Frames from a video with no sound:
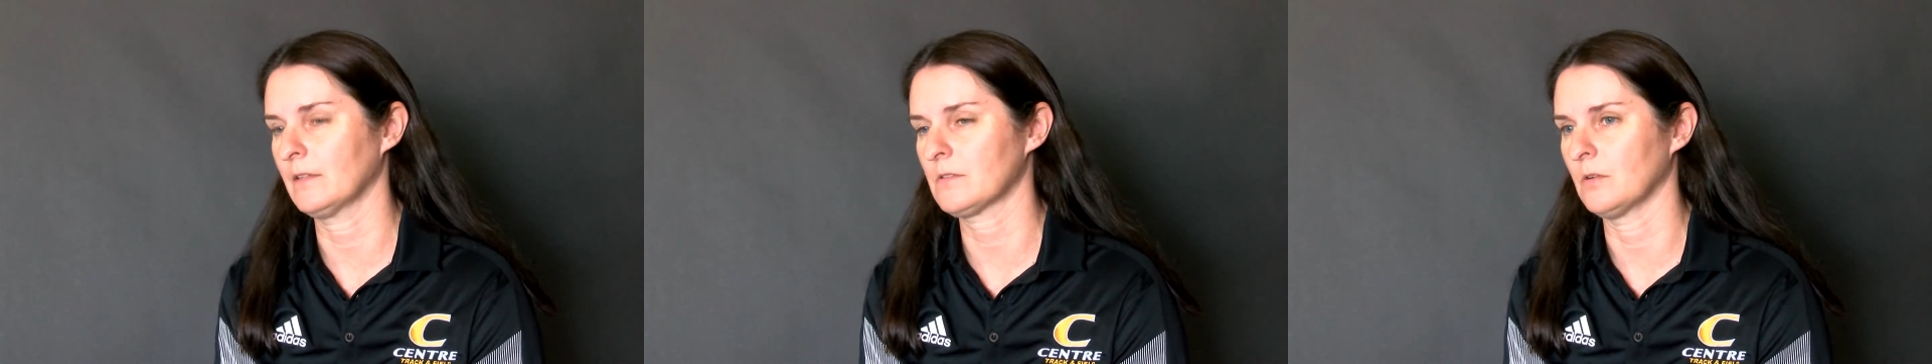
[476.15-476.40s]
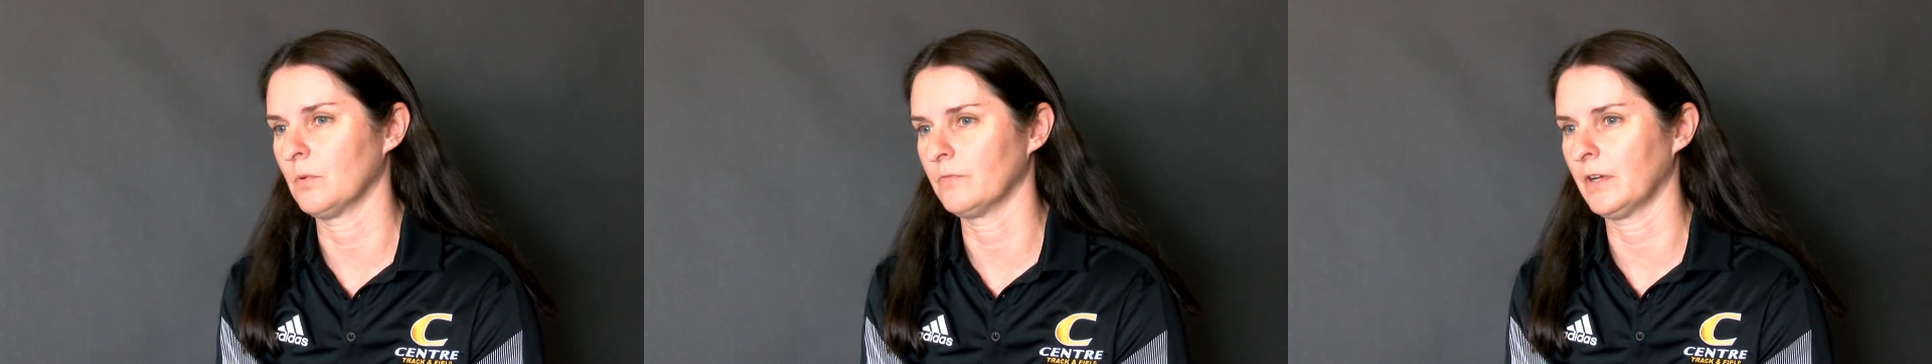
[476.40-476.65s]

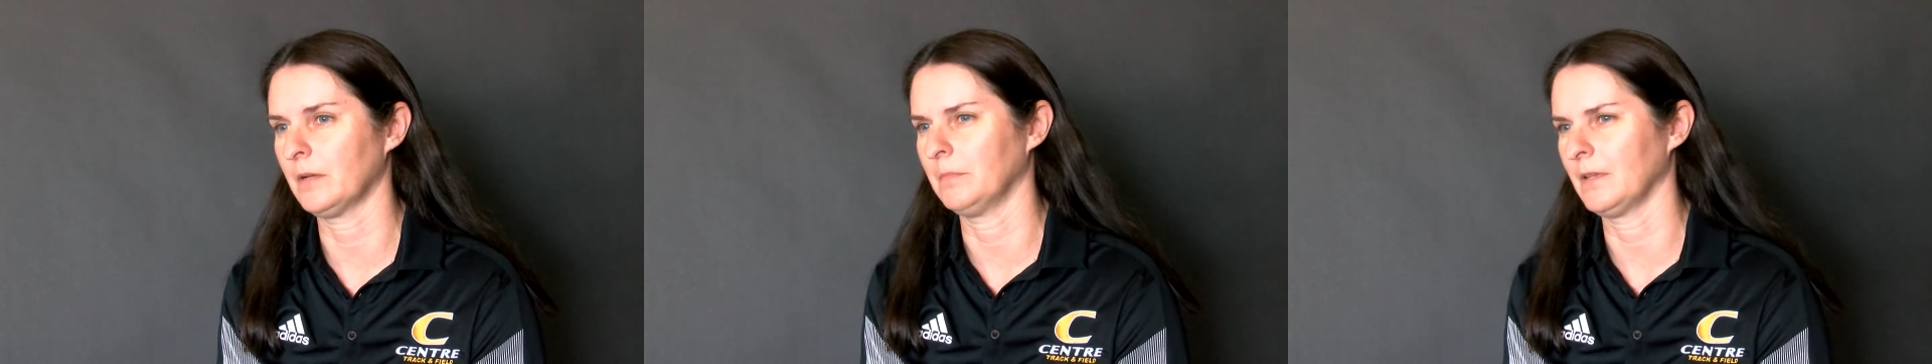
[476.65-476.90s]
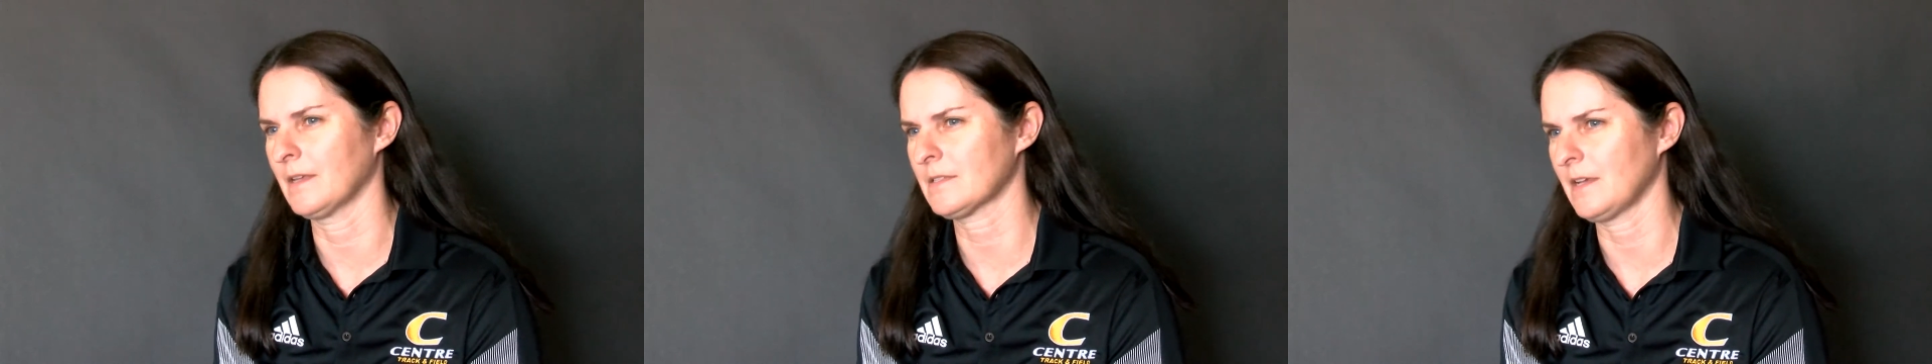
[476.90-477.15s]
So we're very
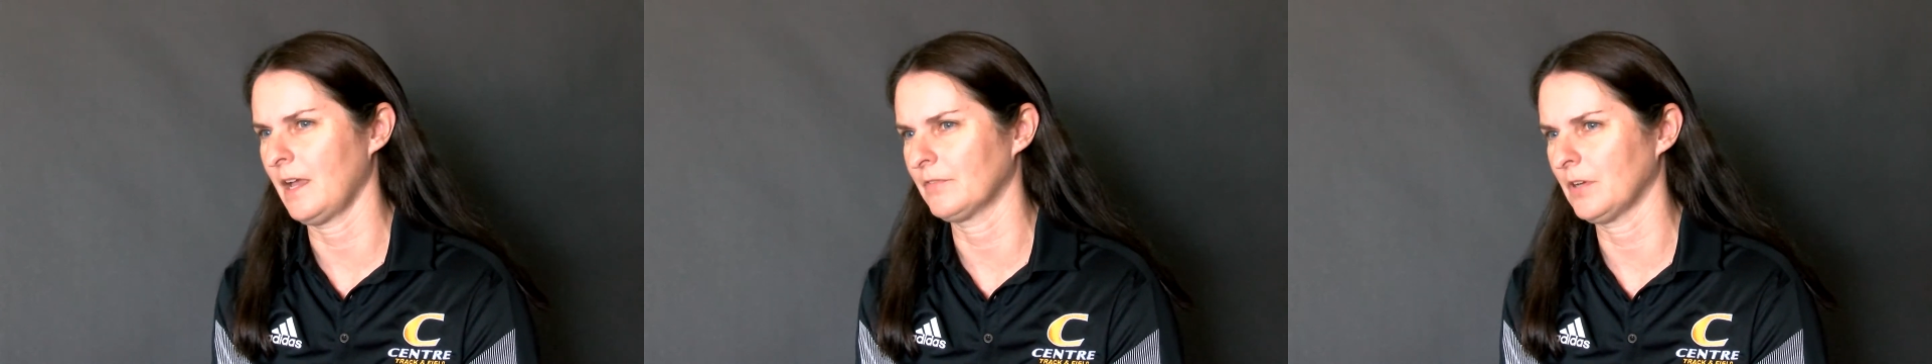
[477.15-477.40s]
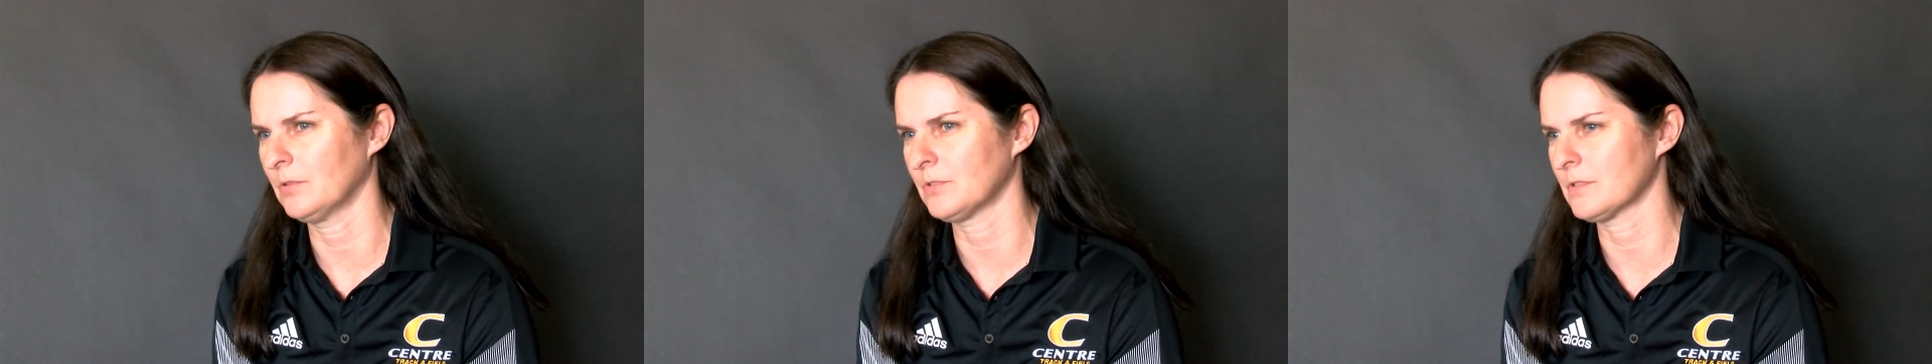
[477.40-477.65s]
blessed to have
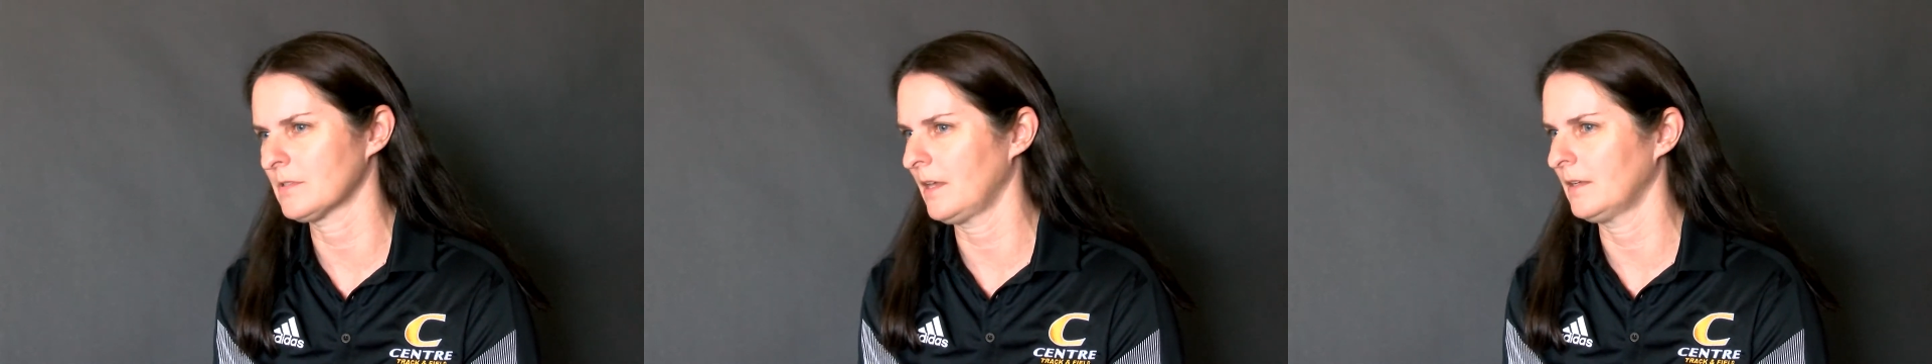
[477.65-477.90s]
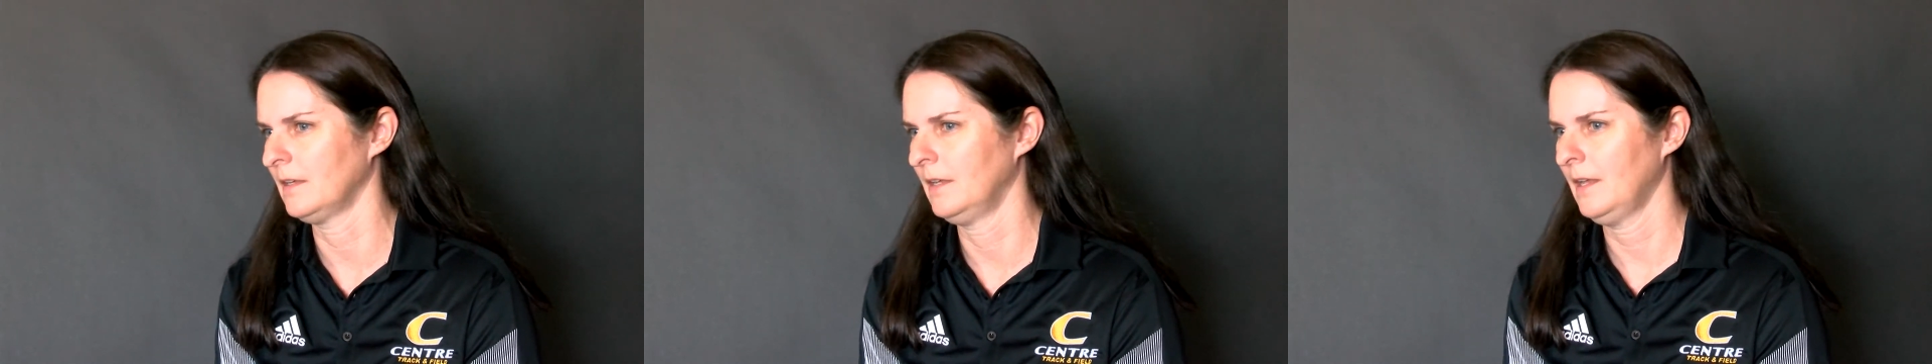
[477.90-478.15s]
coaches that